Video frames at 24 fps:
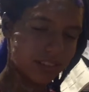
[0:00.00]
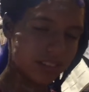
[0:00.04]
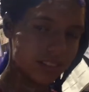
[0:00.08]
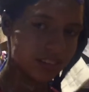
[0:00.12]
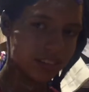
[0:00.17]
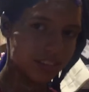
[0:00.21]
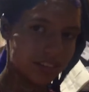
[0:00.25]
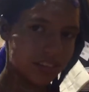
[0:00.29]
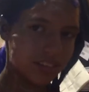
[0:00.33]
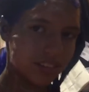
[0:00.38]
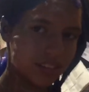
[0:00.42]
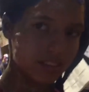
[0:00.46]

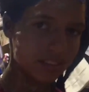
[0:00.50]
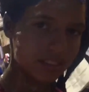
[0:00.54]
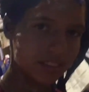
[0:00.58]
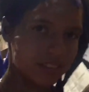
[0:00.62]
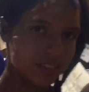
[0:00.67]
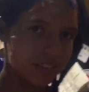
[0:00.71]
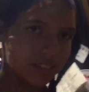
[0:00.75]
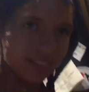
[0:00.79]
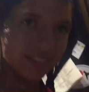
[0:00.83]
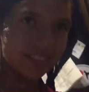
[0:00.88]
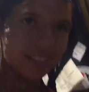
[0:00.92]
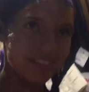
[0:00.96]
There we go.
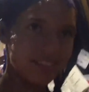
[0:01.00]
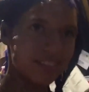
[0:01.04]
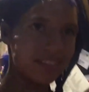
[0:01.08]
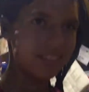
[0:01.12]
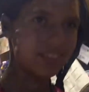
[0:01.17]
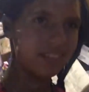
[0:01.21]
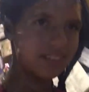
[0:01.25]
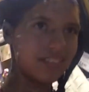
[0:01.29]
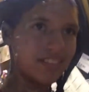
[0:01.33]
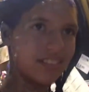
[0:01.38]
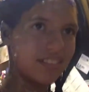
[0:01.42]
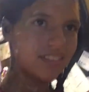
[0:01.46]

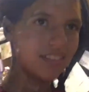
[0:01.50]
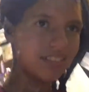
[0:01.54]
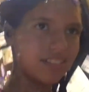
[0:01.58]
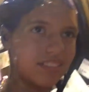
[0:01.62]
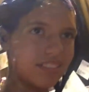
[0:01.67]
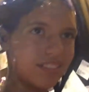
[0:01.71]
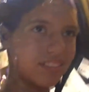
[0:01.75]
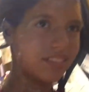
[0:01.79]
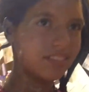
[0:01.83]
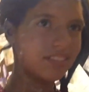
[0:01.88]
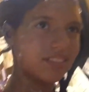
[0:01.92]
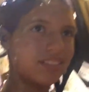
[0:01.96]

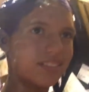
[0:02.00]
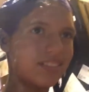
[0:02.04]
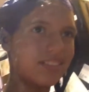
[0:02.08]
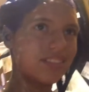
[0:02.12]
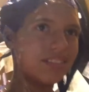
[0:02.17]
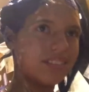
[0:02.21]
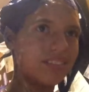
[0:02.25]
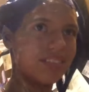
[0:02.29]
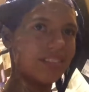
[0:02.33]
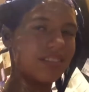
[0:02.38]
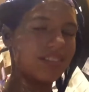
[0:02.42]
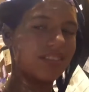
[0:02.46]
All
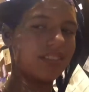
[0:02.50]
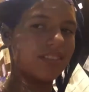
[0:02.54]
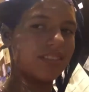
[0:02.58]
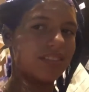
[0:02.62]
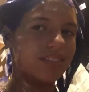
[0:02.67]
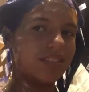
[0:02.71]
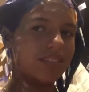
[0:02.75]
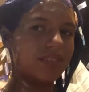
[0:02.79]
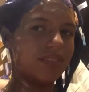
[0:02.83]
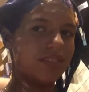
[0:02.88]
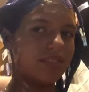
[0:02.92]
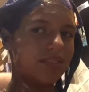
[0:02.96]
right, turn
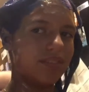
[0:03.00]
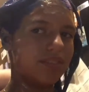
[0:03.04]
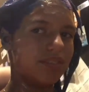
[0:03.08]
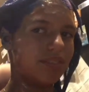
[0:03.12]
around.